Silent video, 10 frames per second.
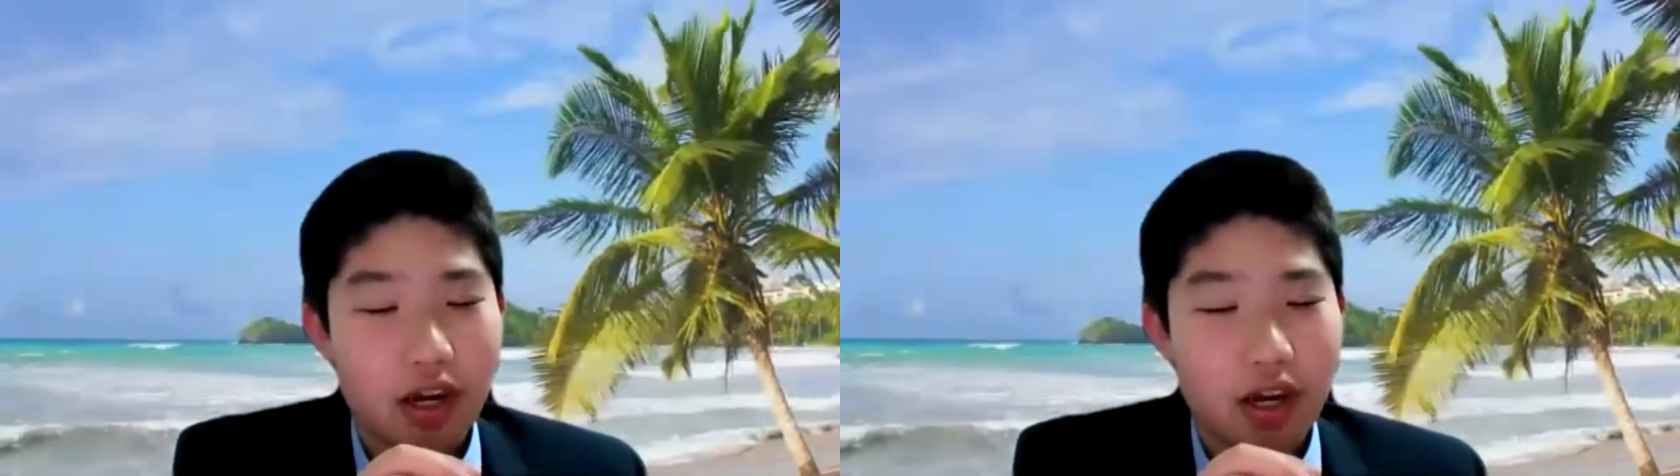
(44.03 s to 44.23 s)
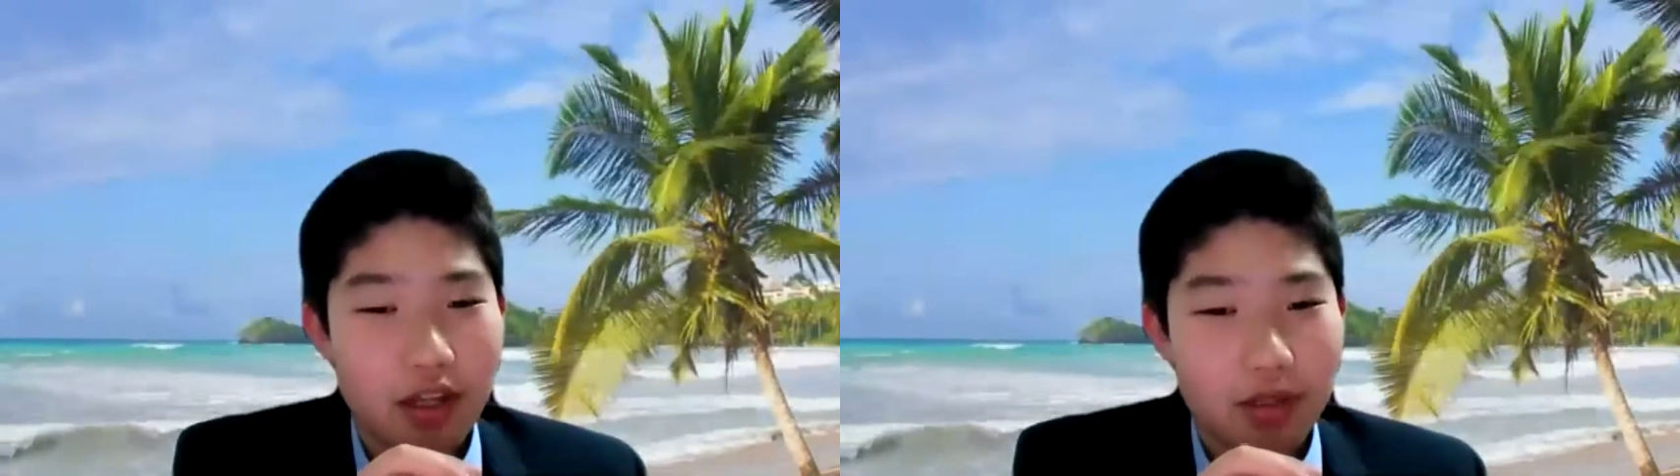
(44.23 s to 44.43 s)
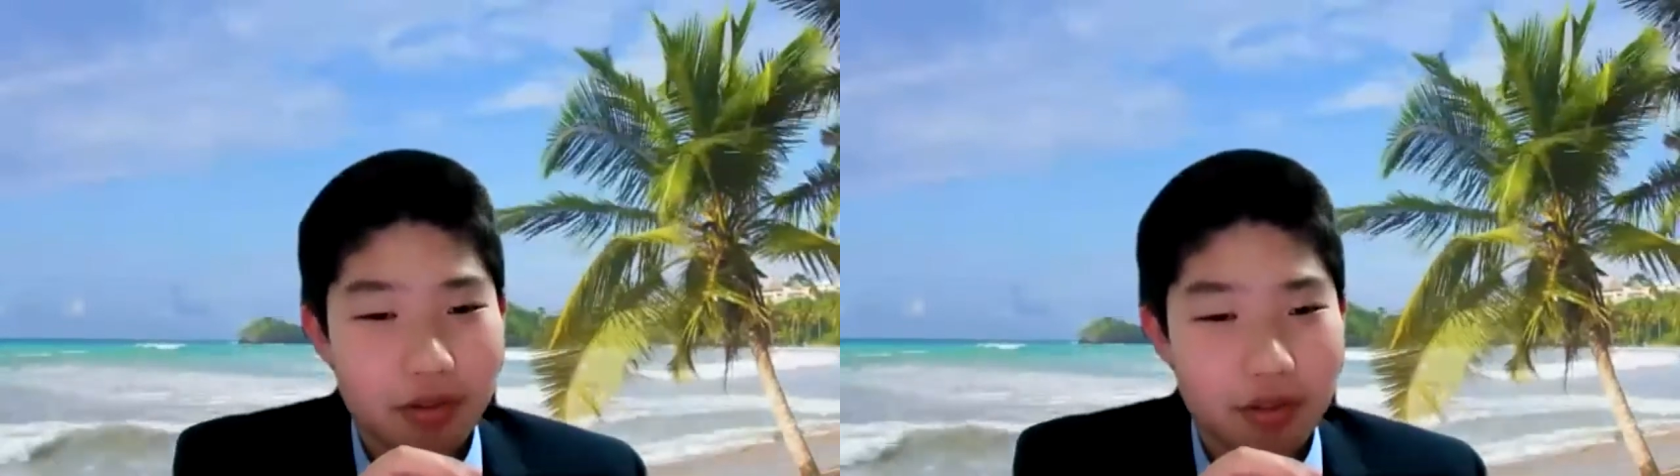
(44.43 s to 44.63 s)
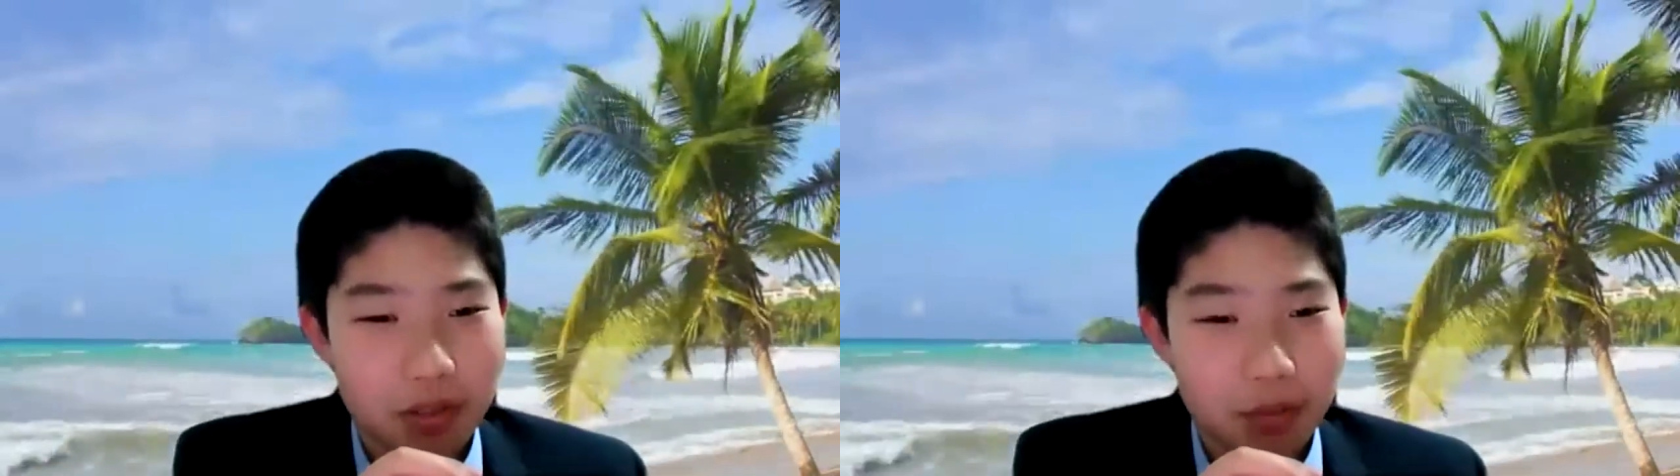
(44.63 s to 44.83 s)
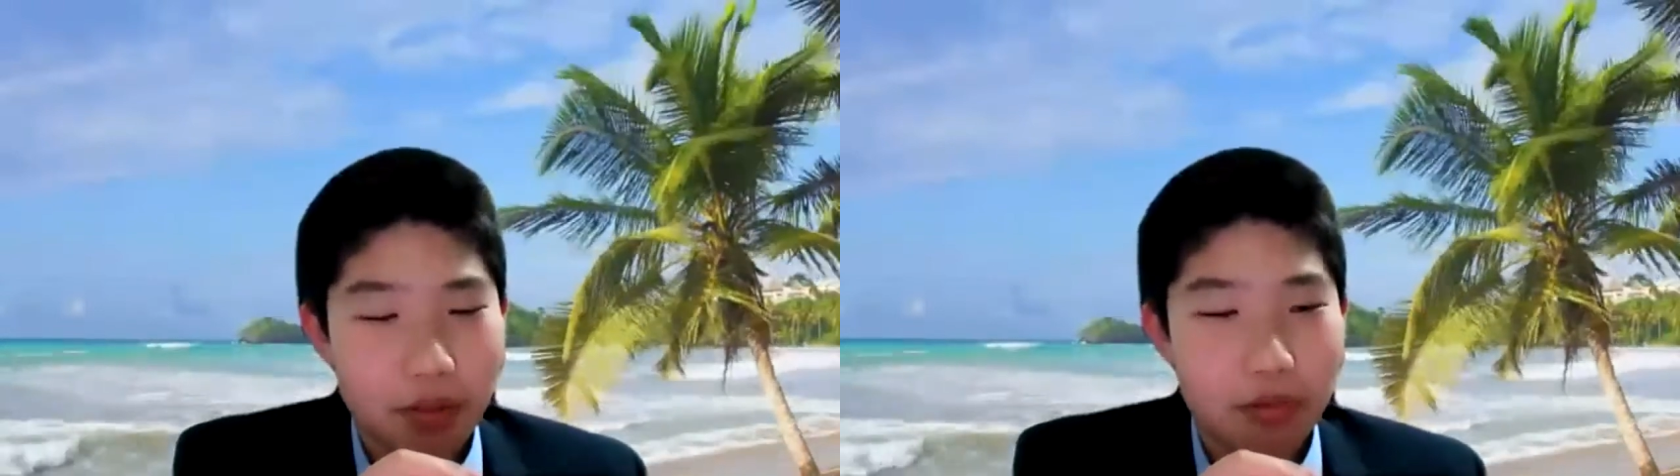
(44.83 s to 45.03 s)
I
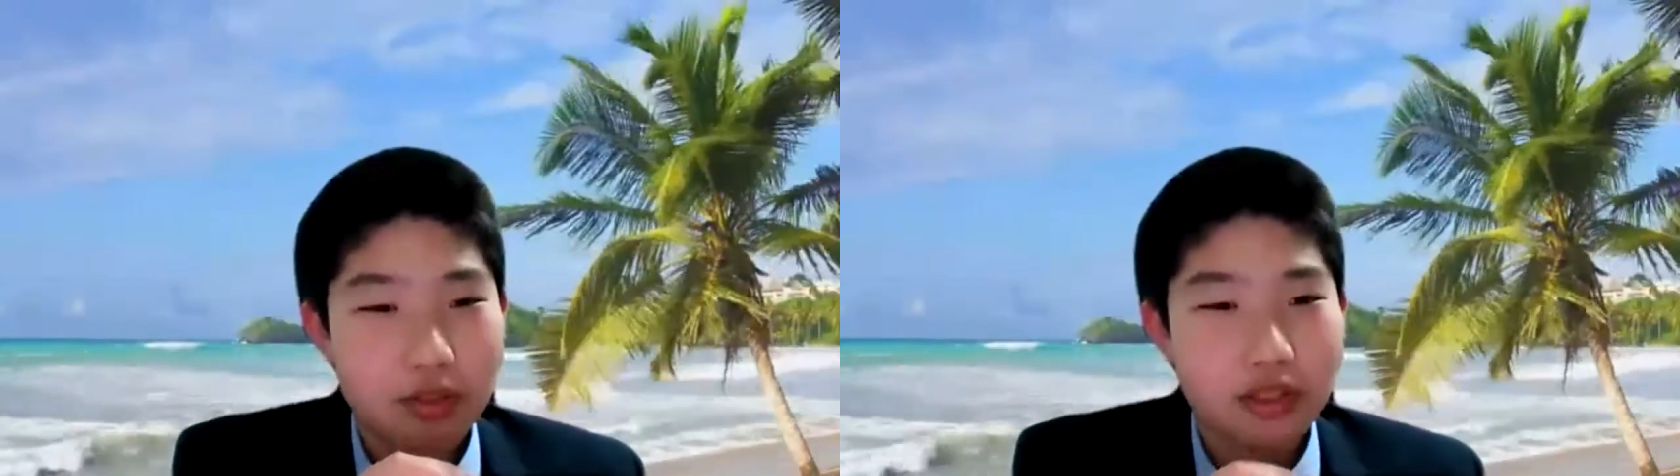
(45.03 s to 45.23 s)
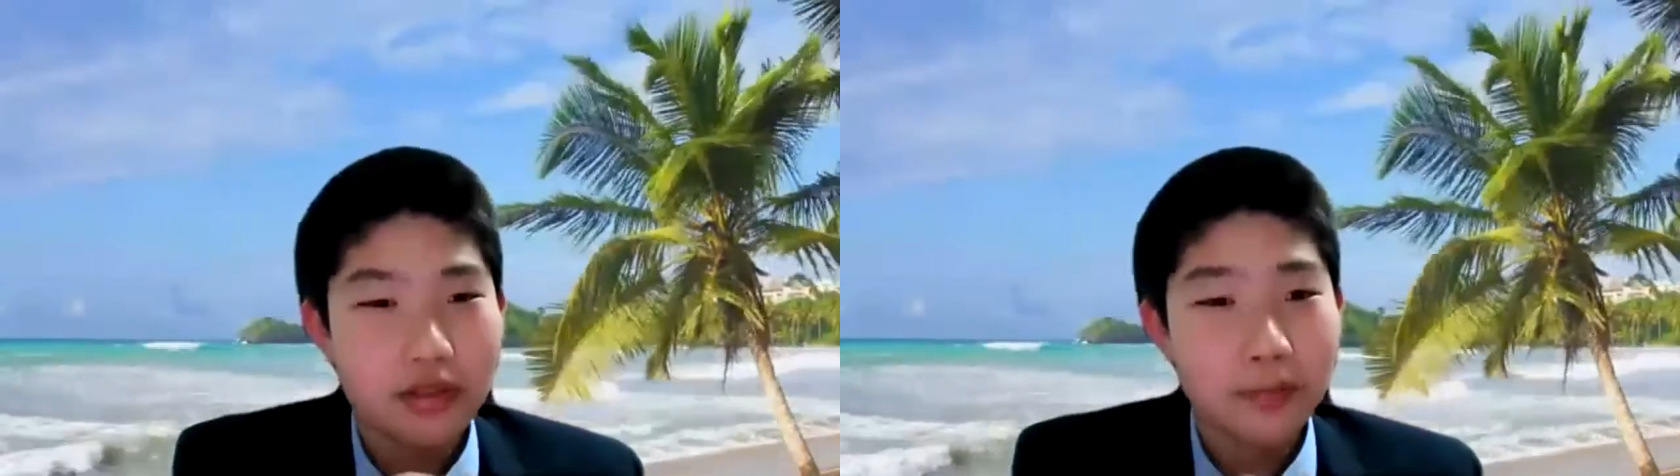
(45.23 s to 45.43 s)
suppose.